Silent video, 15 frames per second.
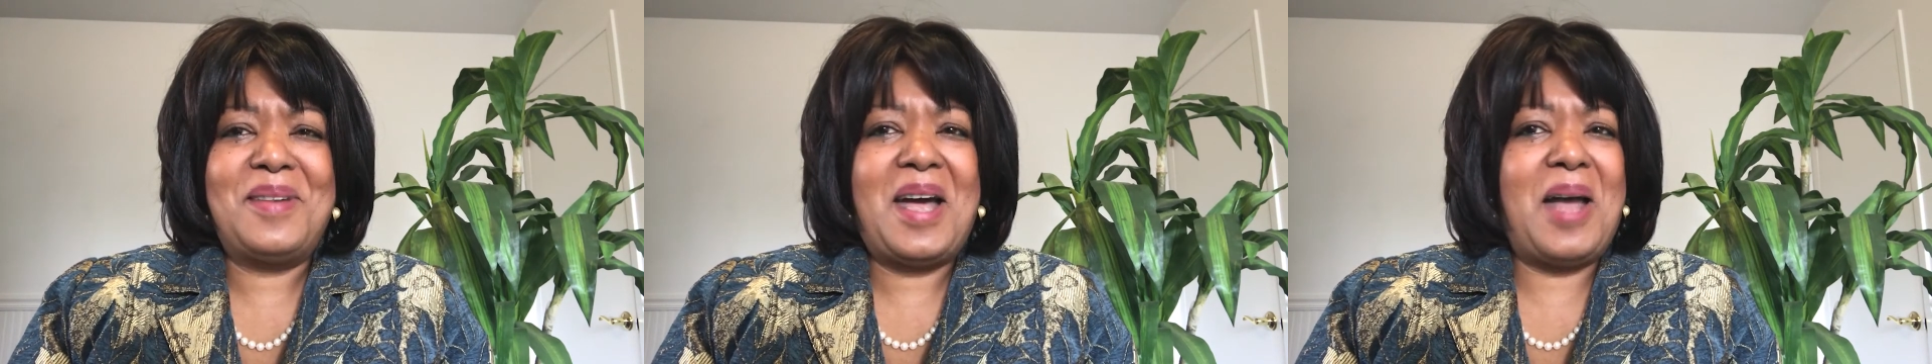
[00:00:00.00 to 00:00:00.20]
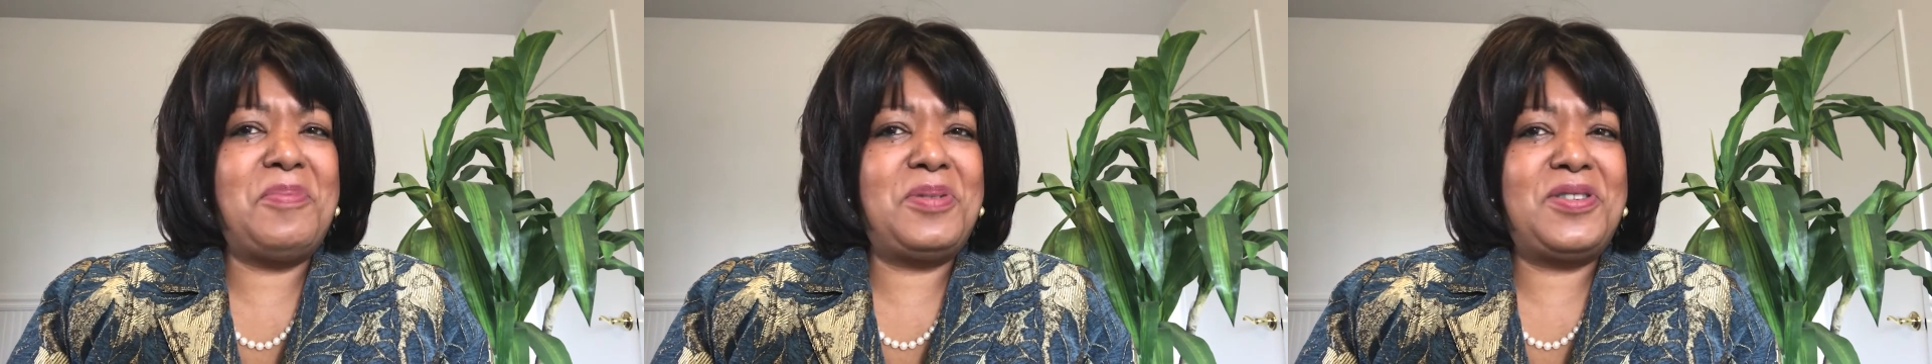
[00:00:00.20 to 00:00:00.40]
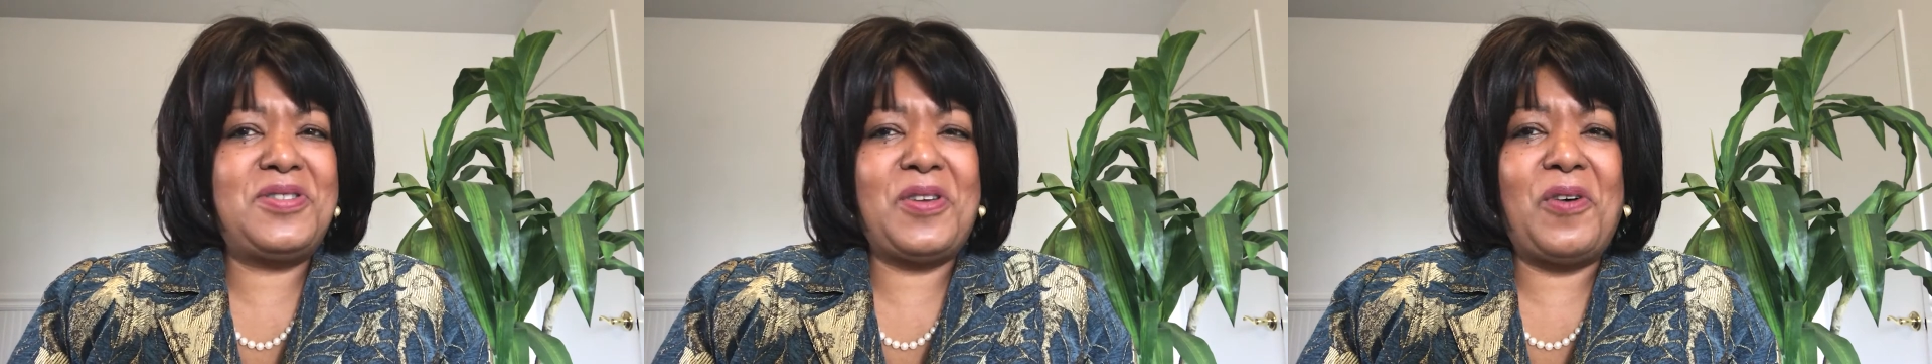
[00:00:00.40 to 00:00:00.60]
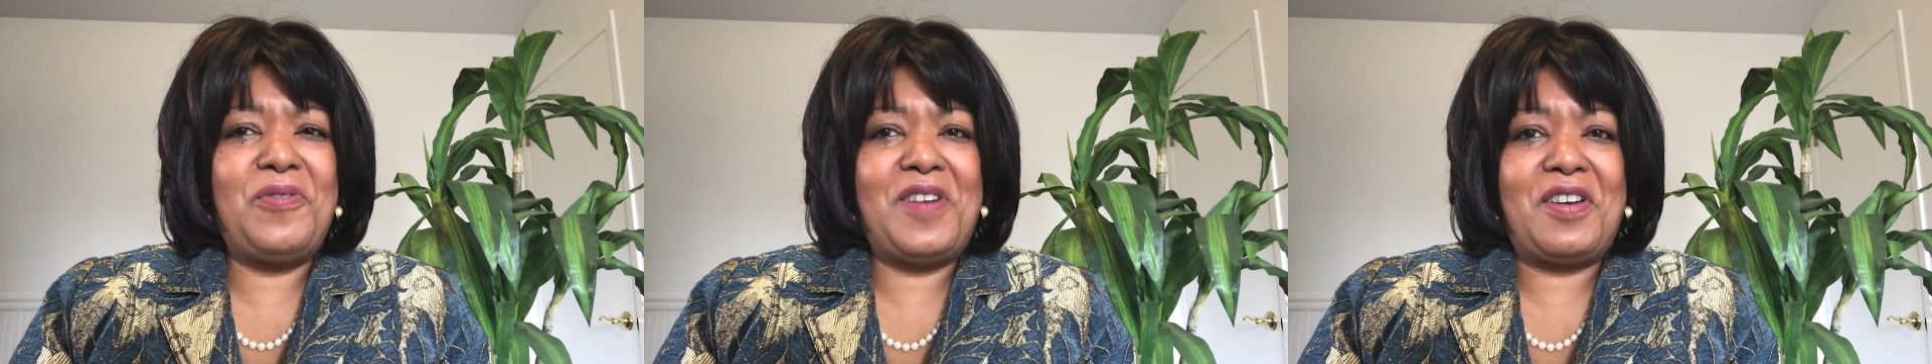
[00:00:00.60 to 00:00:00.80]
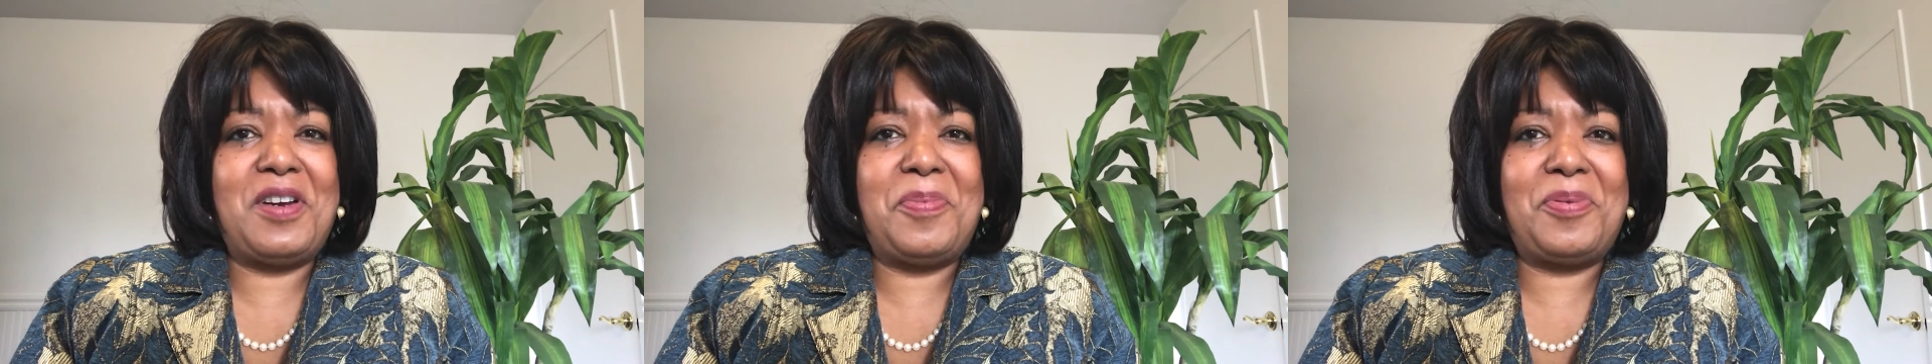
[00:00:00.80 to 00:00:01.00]
I'm so
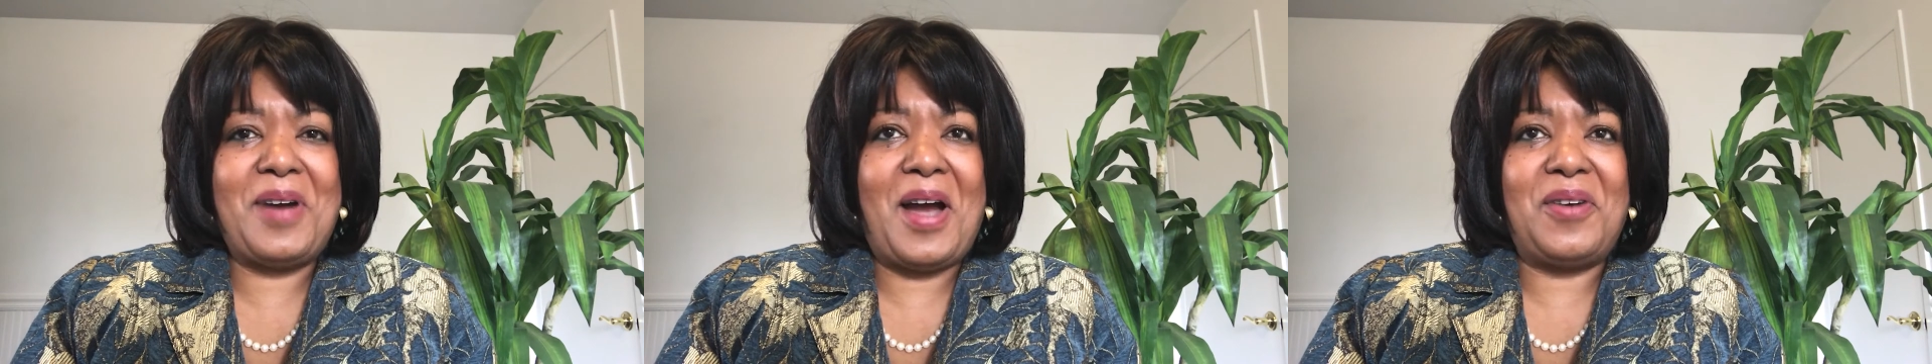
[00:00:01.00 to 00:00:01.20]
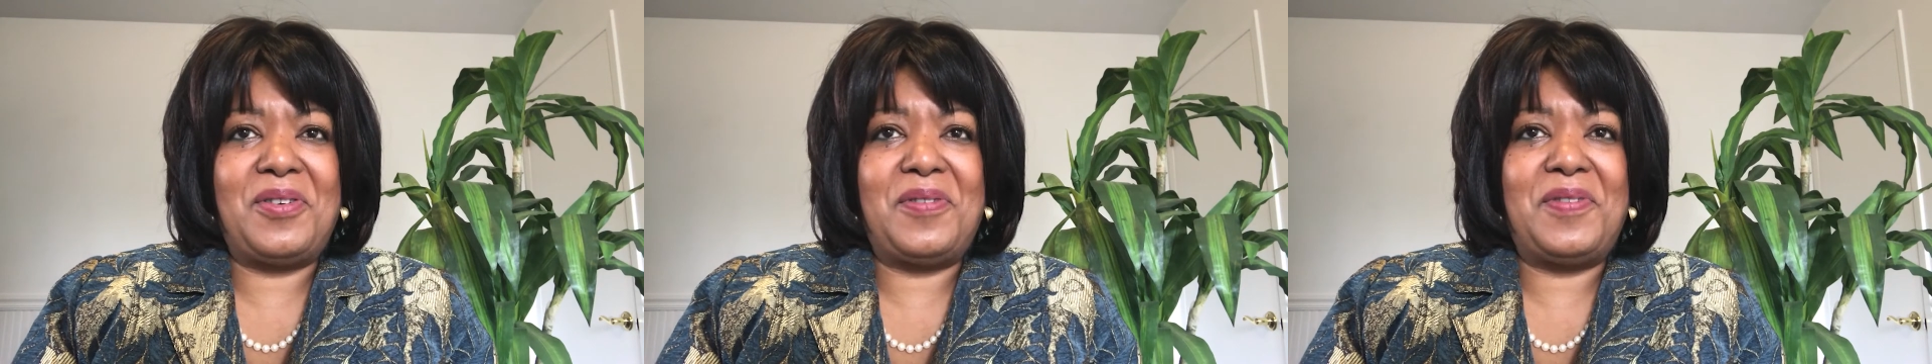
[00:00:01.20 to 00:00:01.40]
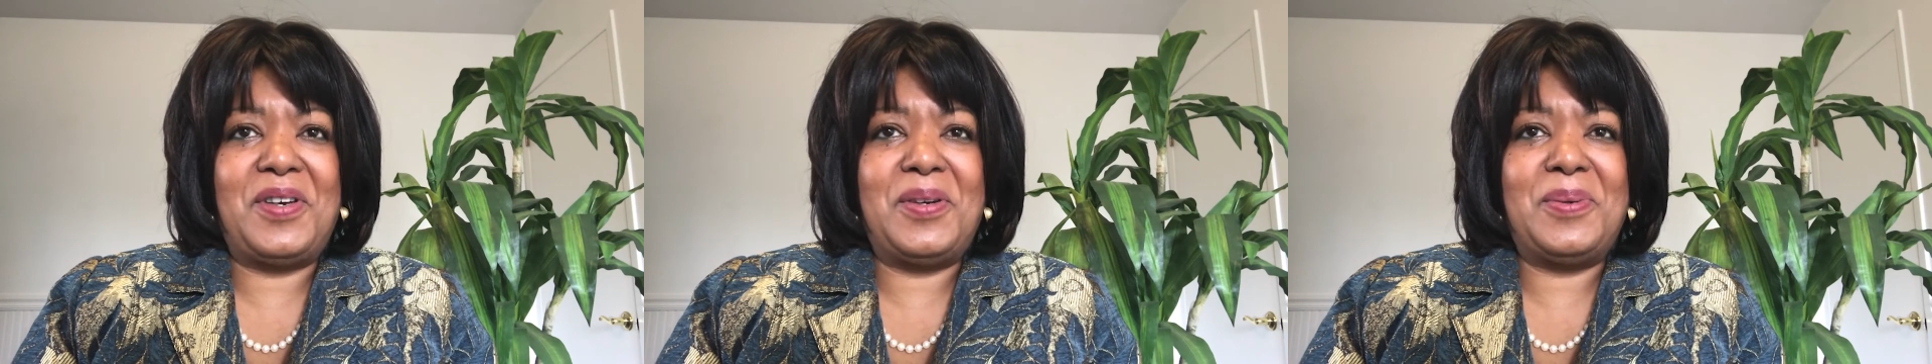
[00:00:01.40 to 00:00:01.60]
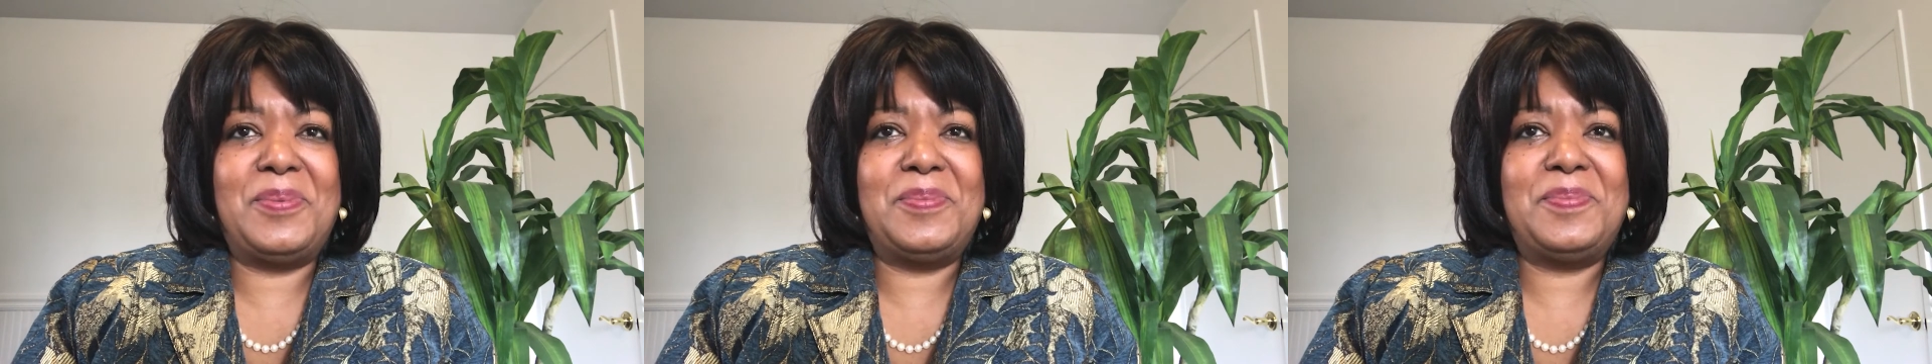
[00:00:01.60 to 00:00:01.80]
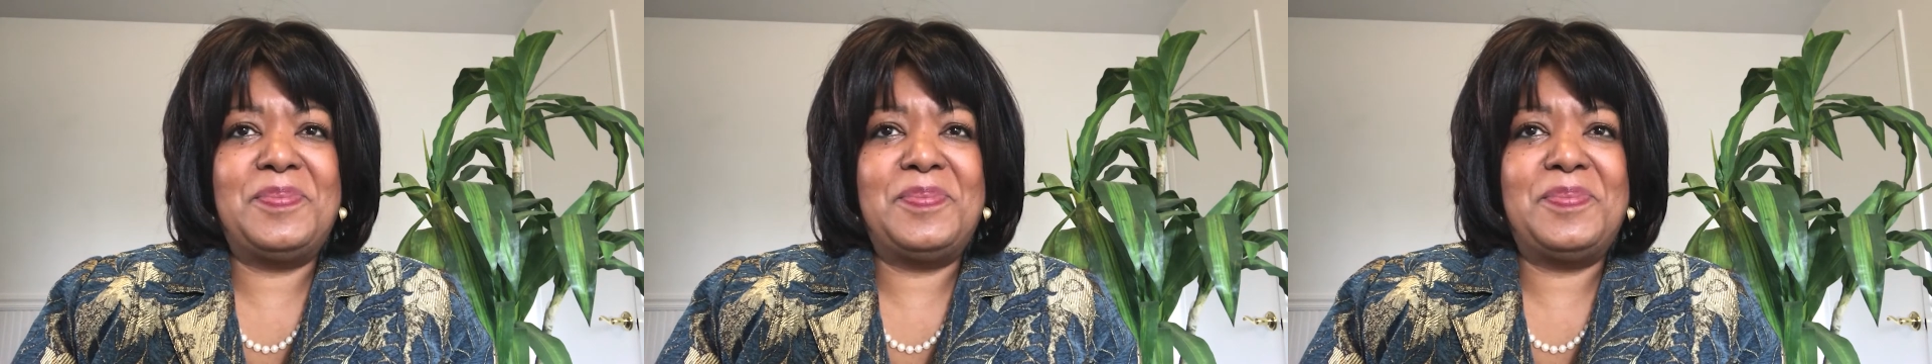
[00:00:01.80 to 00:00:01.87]
very proud of you.